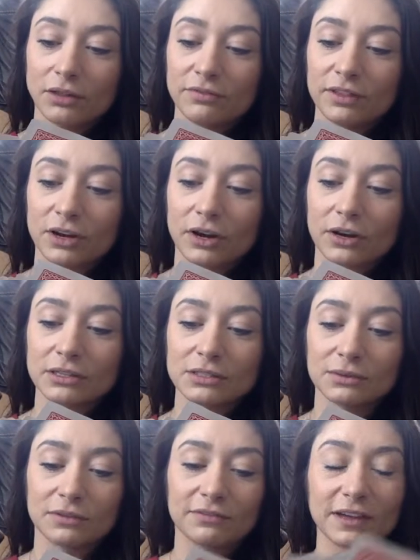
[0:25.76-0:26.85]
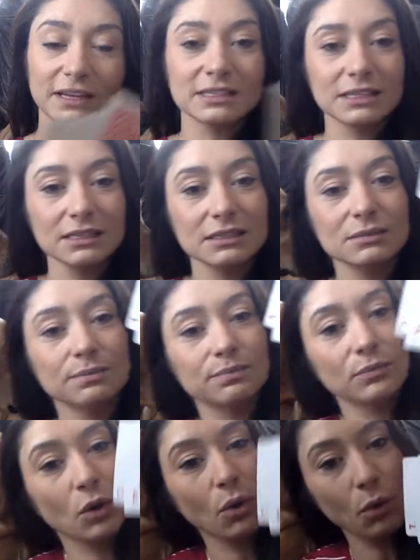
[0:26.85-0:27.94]
of the cards with faces,
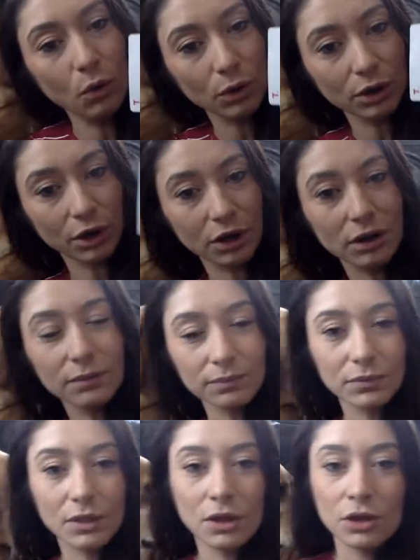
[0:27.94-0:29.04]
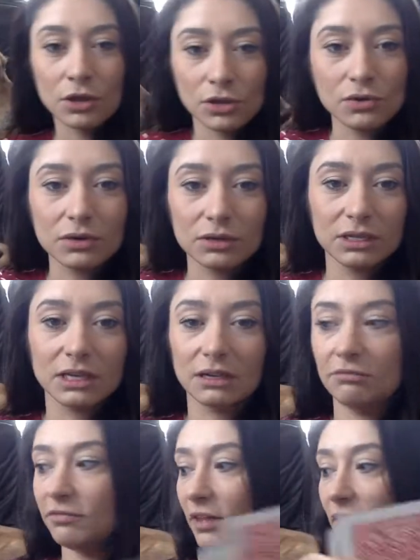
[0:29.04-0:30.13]
or you could
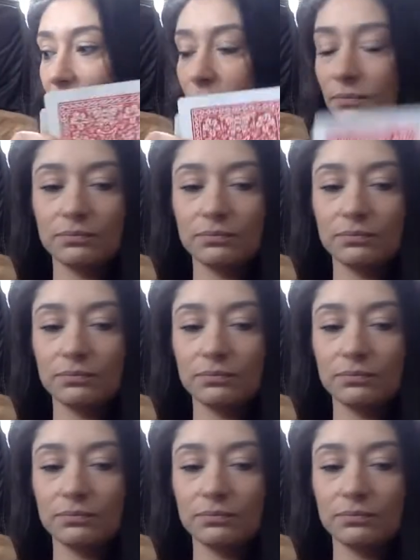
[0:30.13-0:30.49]
give them